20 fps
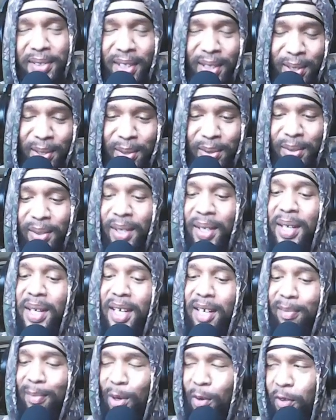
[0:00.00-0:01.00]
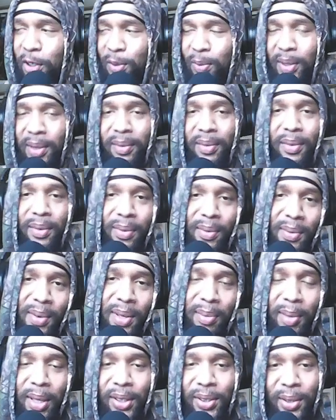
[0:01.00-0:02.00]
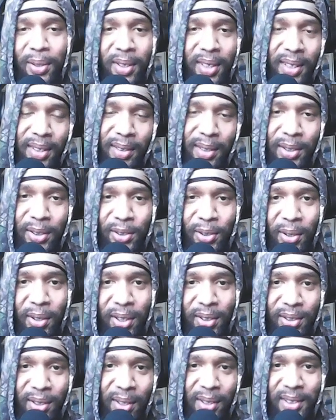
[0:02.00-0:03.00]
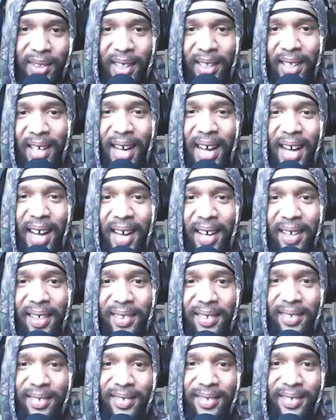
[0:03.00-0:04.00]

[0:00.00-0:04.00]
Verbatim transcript: of MCU movies with with my shorty, little shorty, so I was like, ah,